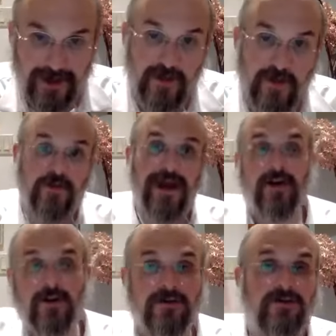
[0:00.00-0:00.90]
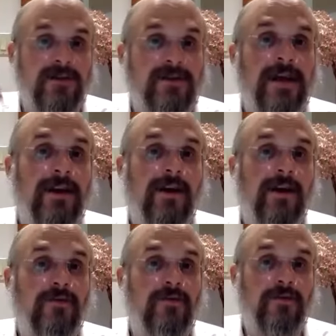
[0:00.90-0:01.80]
and therefore they had a curtain instead
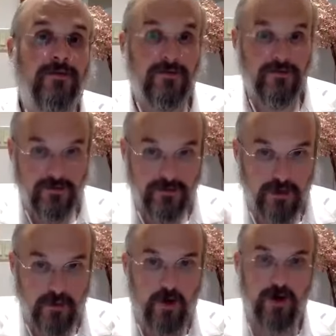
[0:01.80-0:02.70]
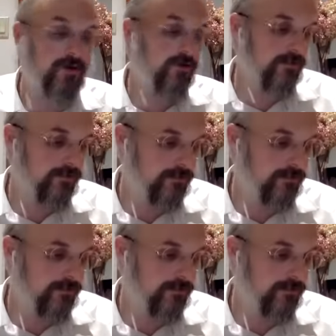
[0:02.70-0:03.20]
of the wall.